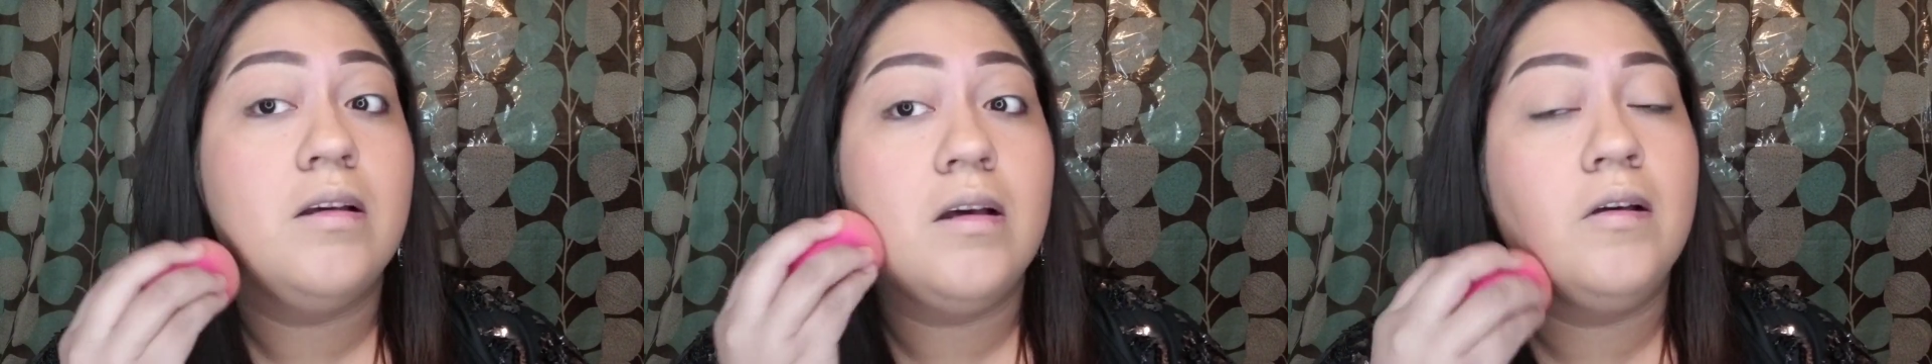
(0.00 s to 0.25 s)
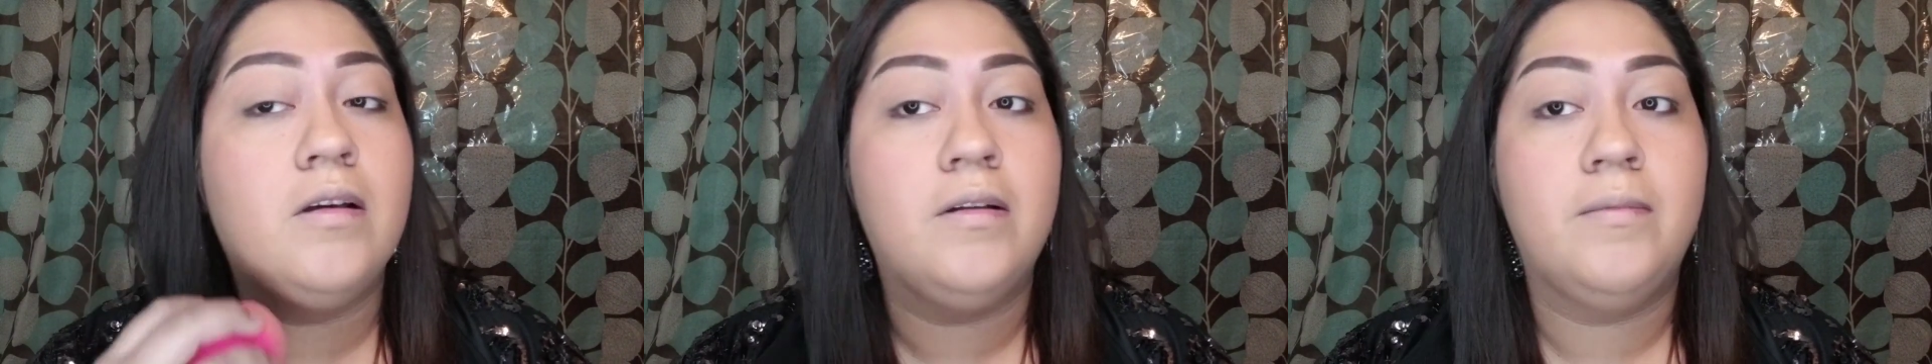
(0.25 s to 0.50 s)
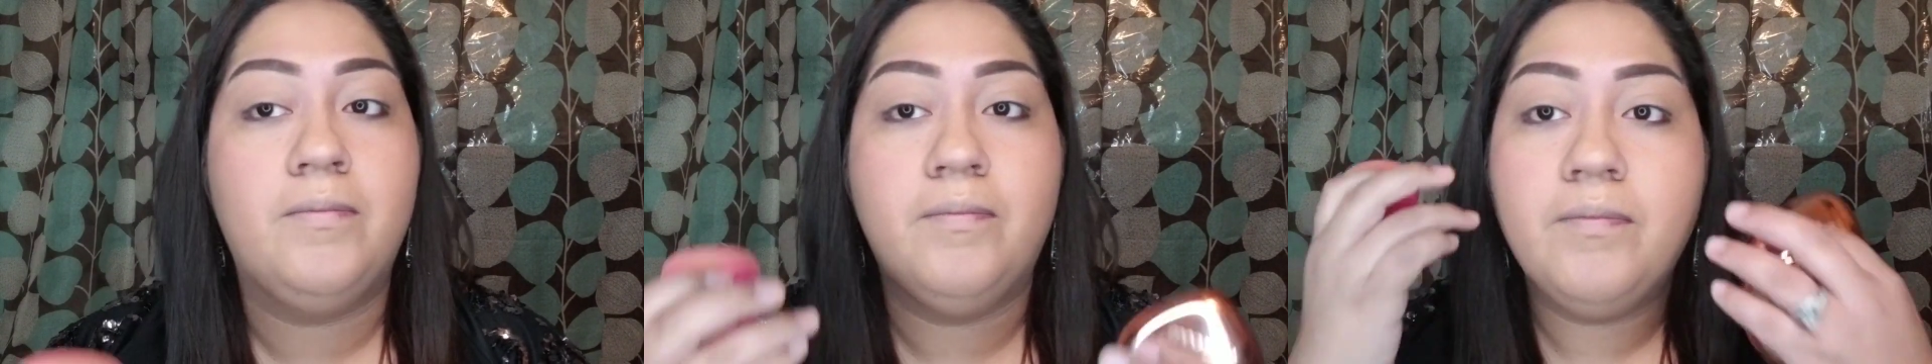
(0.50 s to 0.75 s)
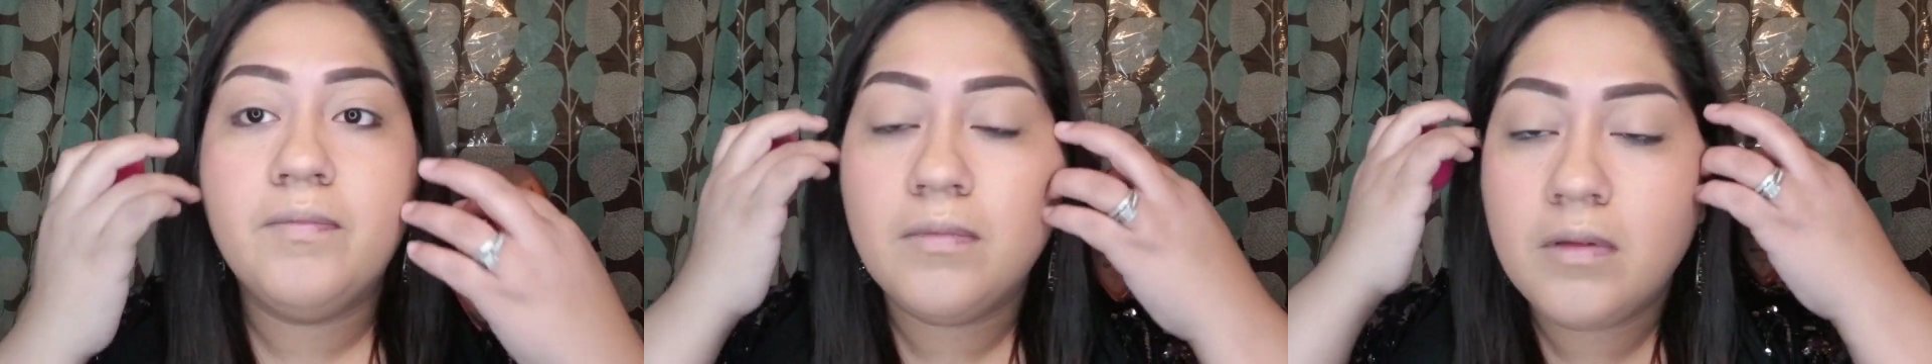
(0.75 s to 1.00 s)
Well,
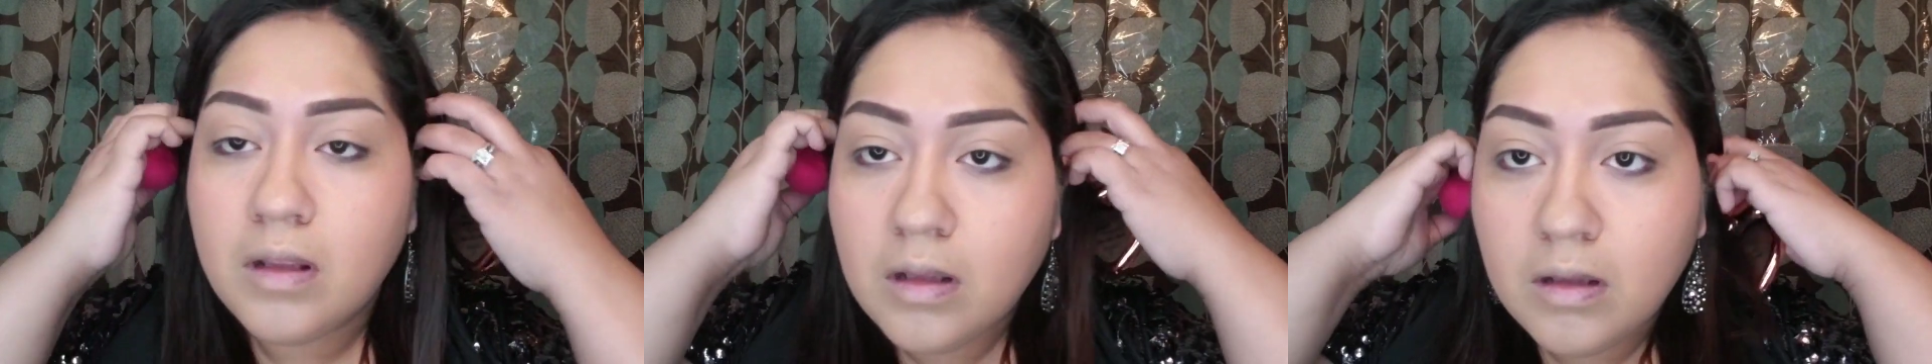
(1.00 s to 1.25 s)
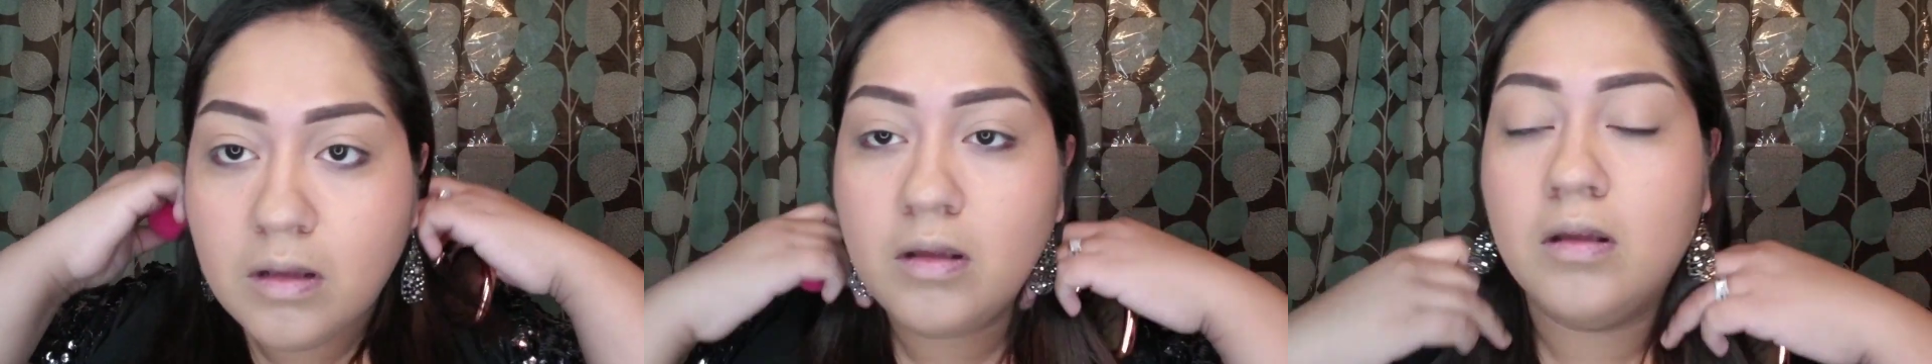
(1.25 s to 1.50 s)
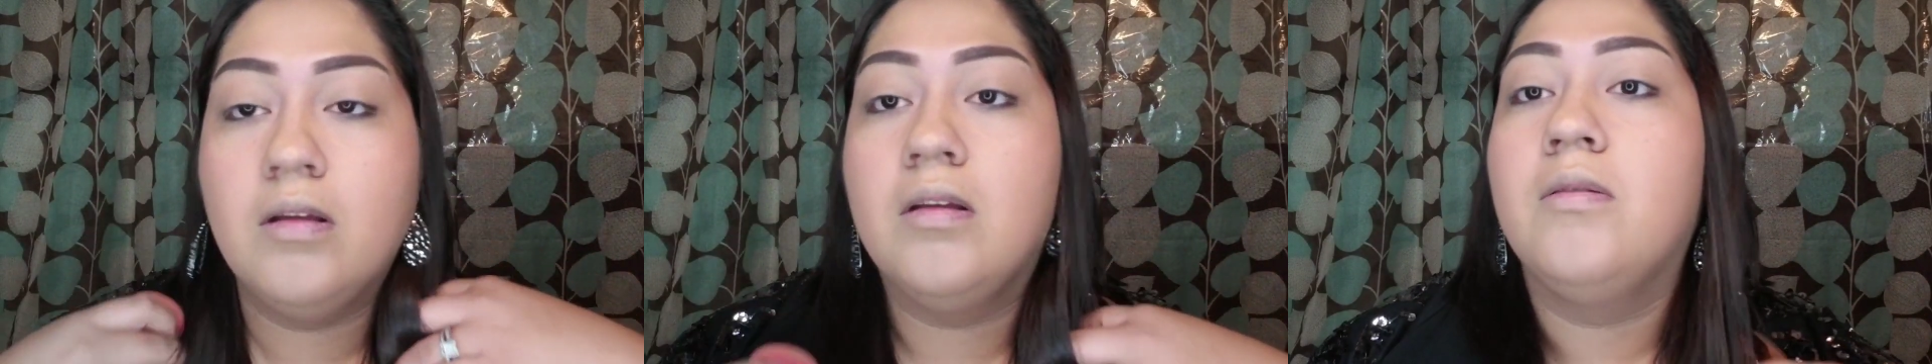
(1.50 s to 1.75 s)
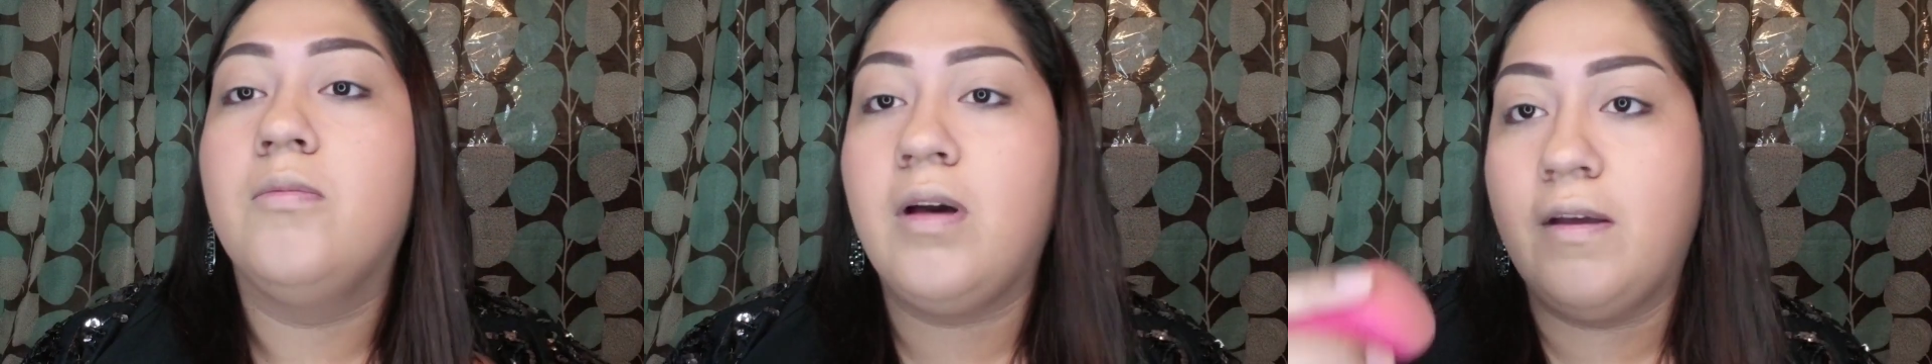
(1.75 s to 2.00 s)

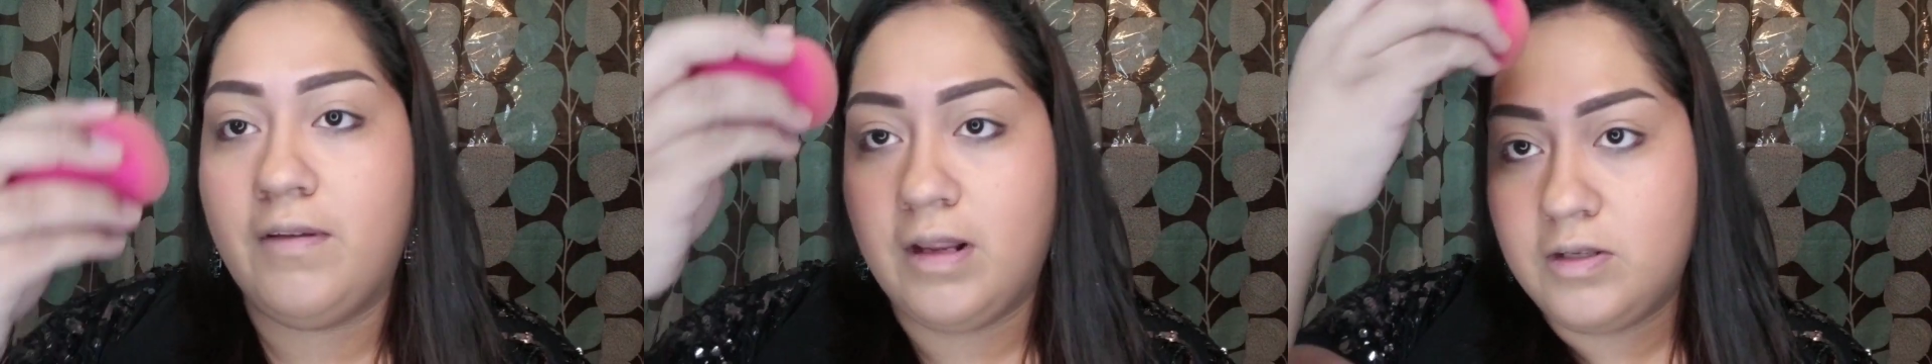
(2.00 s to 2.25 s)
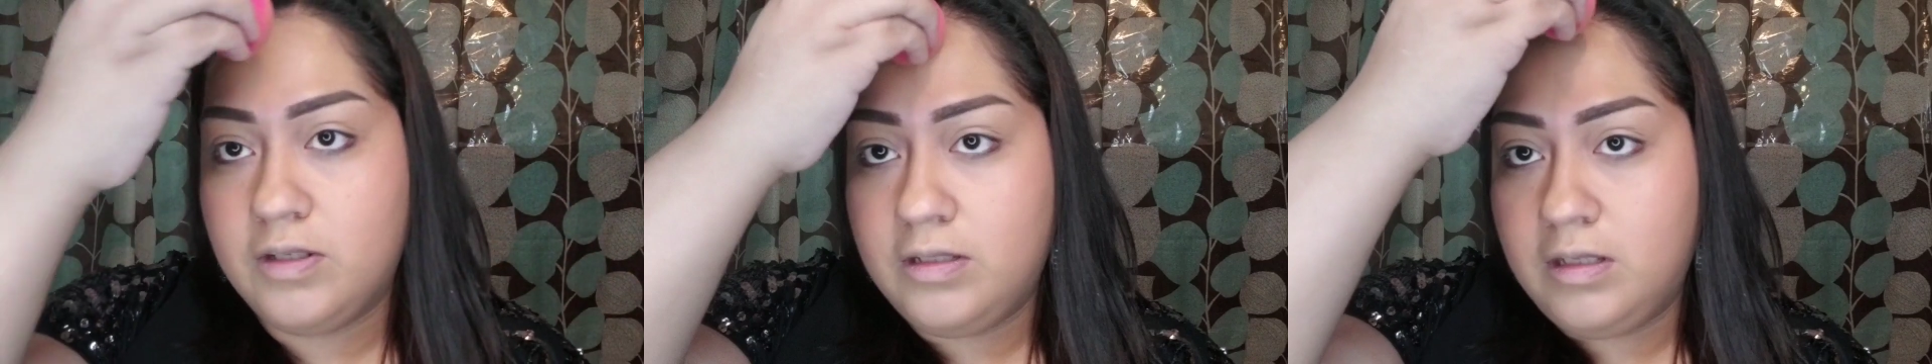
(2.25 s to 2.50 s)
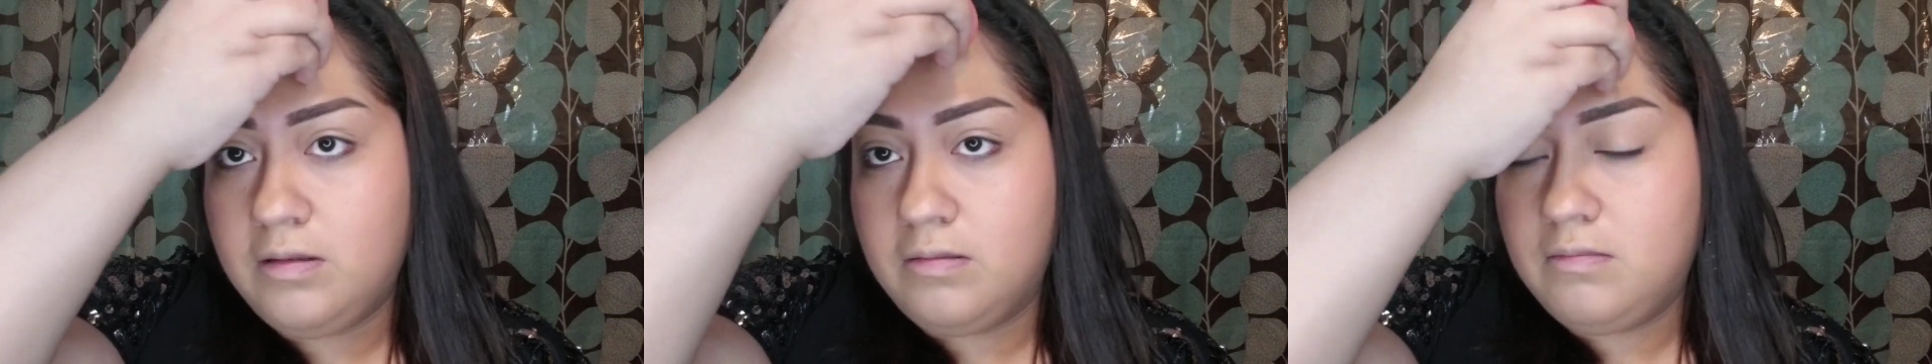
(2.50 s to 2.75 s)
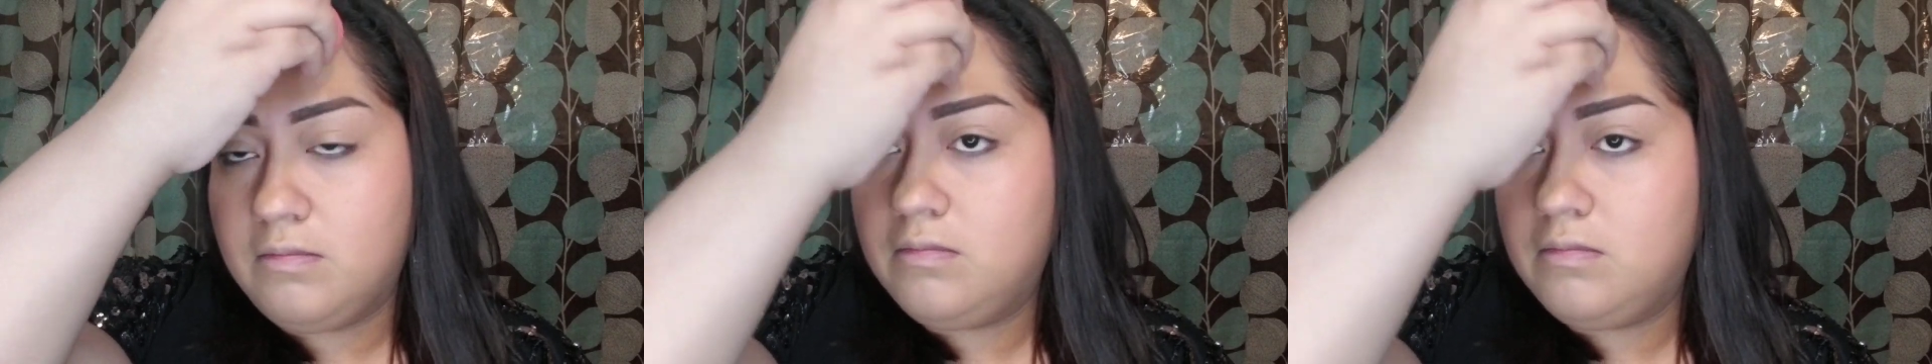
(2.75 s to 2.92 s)
I haven't actually seen,